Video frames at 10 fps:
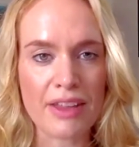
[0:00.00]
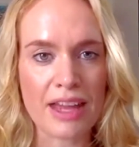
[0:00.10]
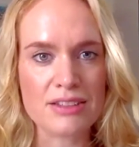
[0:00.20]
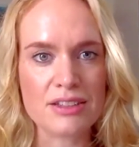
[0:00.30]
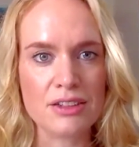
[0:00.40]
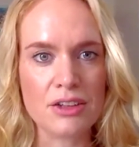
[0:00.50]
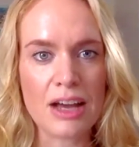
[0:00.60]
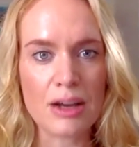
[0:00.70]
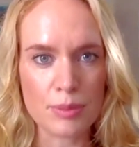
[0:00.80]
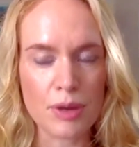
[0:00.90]
there to
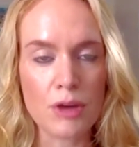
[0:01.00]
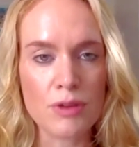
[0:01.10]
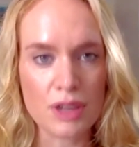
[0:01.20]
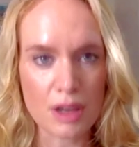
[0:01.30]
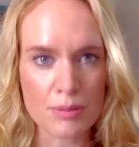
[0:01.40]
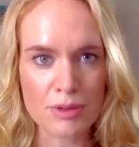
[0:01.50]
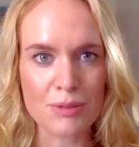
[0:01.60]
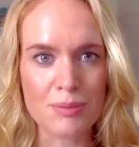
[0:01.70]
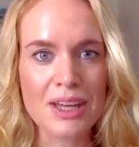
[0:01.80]
help overcome them